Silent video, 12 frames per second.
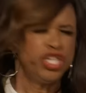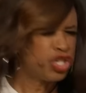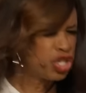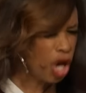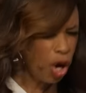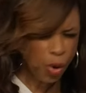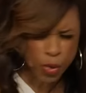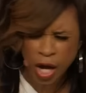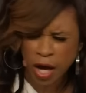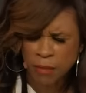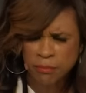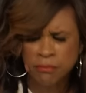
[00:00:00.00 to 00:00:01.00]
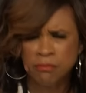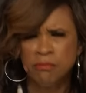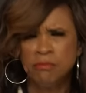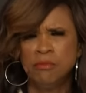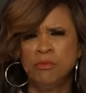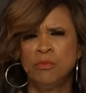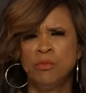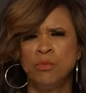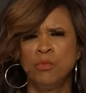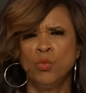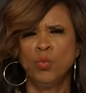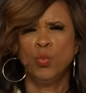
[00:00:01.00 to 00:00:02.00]
He showed up
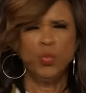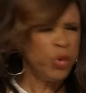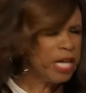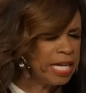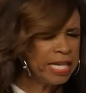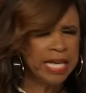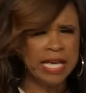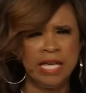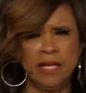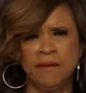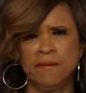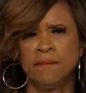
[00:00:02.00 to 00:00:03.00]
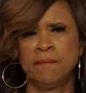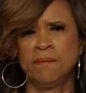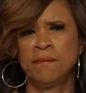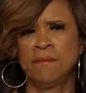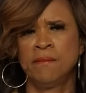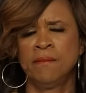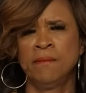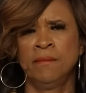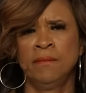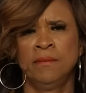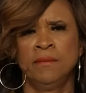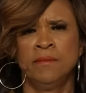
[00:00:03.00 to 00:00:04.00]
willing
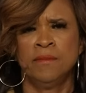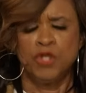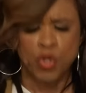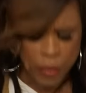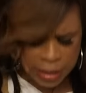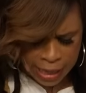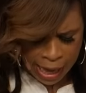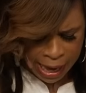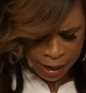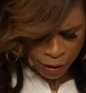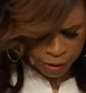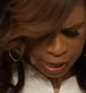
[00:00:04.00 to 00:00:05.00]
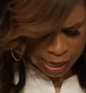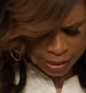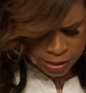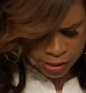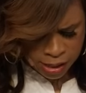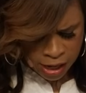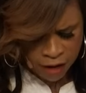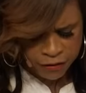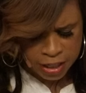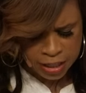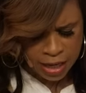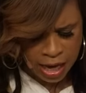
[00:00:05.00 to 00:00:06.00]
to rely on God's
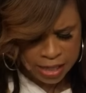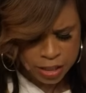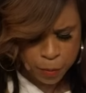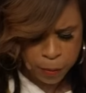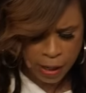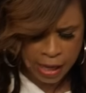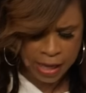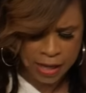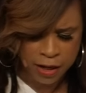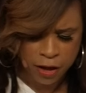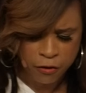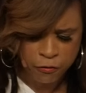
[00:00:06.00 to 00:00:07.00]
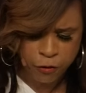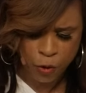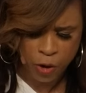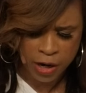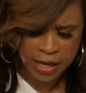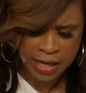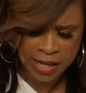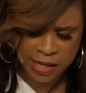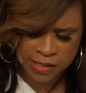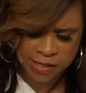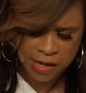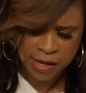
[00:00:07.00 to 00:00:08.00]
covenant, God's plan for
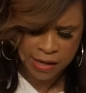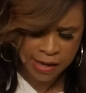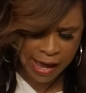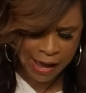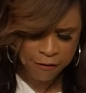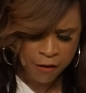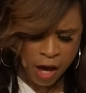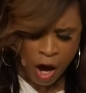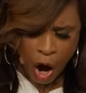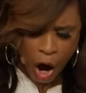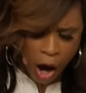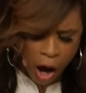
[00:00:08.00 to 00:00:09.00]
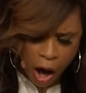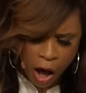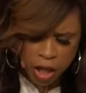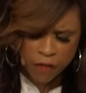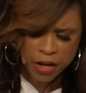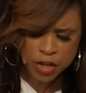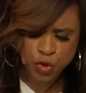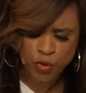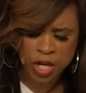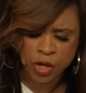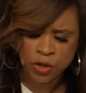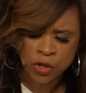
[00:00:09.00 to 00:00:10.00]
his life. All of
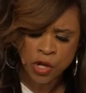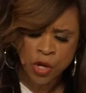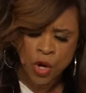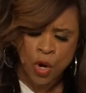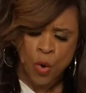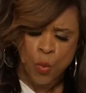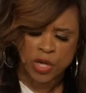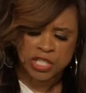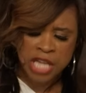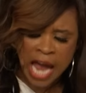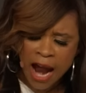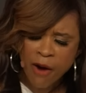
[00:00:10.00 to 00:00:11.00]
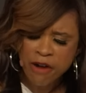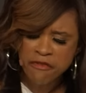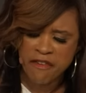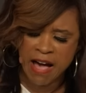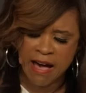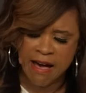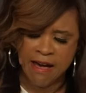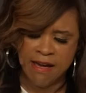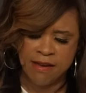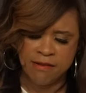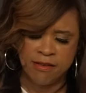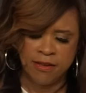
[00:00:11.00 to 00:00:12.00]
Israel were
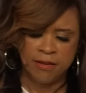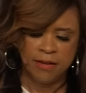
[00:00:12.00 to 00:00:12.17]
terrified.